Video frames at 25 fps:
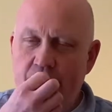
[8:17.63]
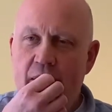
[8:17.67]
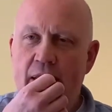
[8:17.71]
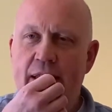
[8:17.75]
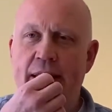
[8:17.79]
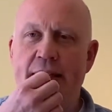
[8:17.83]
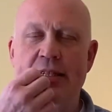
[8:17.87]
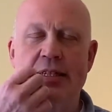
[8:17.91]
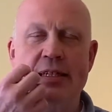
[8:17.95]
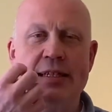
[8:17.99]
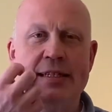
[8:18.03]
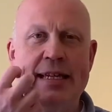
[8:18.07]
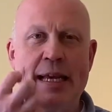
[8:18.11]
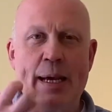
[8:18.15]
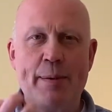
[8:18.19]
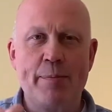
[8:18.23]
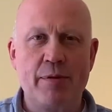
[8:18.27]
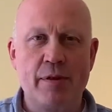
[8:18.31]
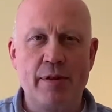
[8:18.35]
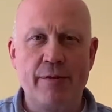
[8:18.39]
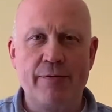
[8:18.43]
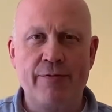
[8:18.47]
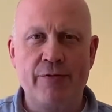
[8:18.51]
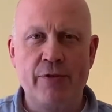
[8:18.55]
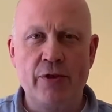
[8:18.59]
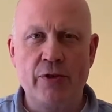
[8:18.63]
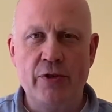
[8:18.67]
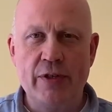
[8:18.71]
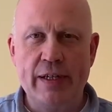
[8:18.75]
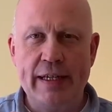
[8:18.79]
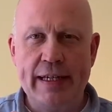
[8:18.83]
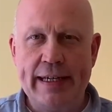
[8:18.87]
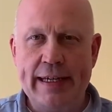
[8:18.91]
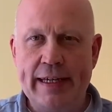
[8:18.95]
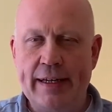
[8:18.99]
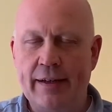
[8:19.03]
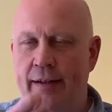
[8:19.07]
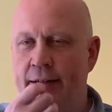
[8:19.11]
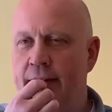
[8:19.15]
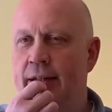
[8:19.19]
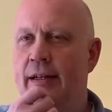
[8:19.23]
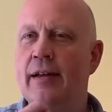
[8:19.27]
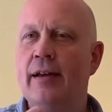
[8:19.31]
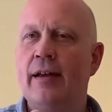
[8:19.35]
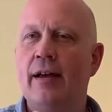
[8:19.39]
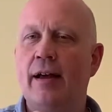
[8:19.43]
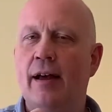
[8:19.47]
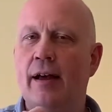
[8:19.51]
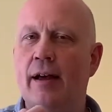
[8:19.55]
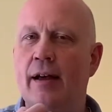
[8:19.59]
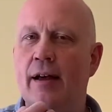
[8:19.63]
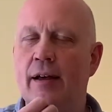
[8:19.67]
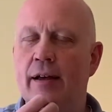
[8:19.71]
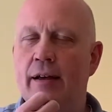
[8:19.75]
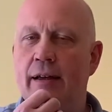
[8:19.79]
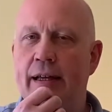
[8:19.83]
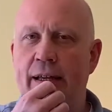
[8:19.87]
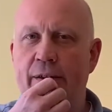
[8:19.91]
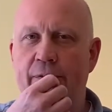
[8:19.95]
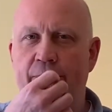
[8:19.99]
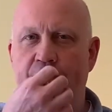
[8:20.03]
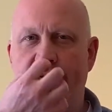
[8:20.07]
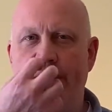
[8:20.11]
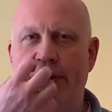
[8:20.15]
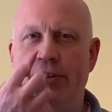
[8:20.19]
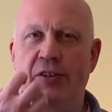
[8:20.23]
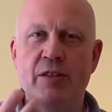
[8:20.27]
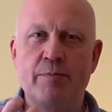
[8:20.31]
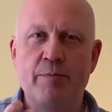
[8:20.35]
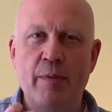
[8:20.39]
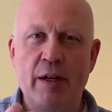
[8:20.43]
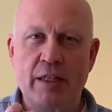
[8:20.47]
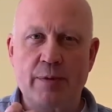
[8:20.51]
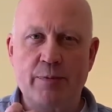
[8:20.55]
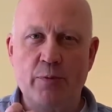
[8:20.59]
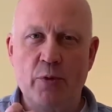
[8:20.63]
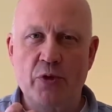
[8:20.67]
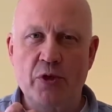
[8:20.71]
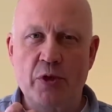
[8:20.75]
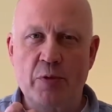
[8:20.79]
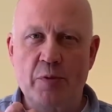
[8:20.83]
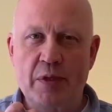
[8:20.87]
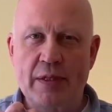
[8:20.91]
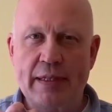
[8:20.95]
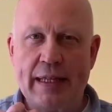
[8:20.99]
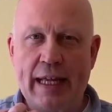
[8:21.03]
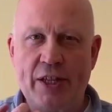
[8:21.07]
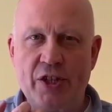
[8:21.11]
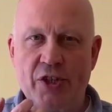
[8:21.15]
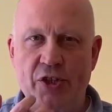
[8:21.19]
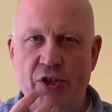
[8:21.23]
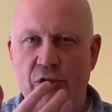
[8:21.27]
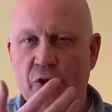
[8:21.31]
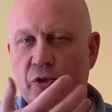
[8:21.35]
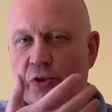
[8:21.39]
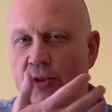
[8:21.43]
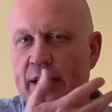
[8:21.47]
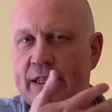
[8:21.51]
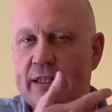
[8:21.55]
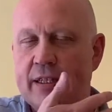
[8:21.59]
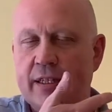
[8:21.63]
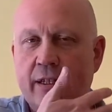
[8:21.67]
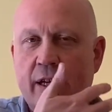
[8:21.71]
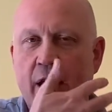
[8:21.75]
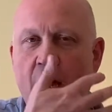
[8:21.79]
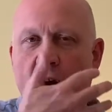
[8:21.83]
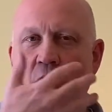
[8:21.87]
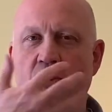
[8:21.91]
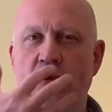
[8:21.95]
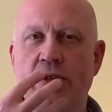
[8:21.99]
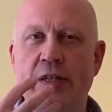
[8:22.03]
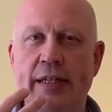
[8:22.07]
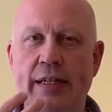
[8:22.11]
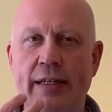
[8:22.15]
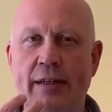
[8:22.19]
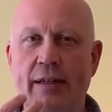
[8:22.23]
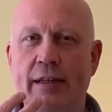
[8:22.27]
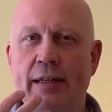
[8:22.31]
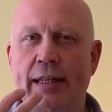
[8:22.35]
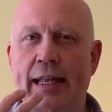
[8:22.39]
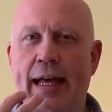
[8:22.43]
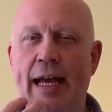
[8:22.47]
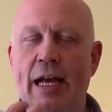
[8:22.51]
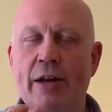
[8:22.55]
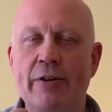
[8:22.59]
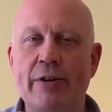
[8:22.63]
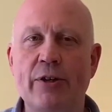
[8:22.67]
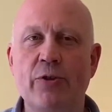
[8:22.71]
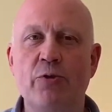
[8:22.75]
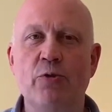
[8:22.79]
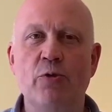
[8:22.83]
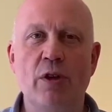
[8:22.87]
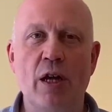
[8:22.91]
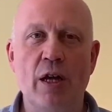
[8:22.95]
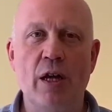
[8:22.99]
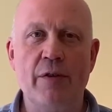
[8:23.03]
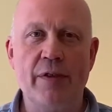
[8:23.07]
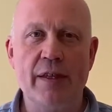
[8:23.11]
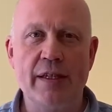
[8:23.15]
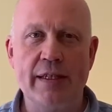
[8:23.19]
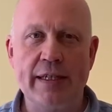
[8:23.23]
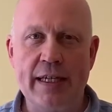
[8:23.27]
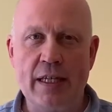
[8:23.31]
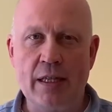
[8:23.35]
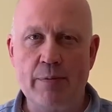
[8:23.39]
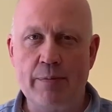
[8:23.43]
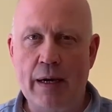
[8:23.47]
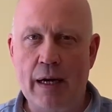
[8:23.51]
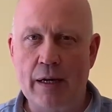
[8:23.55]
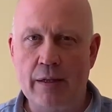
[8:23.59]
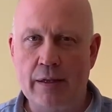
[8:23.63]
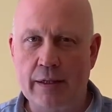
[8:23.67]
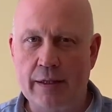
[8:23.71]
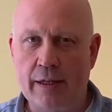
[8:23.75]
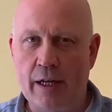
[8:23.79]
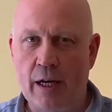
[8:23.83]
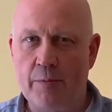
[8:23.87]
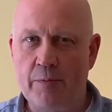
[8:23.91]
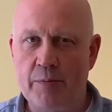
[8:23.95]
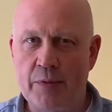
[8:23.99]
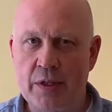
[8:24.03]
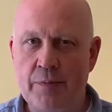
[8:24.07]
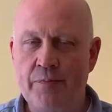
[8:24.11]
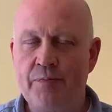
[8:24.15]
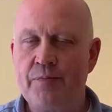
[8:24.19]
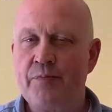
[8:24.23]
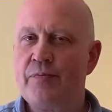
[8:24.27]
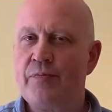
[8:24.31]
There's a depth of fruit here. It feels much more substantial. There's a coating and layering all over the teeth, mouth and gums.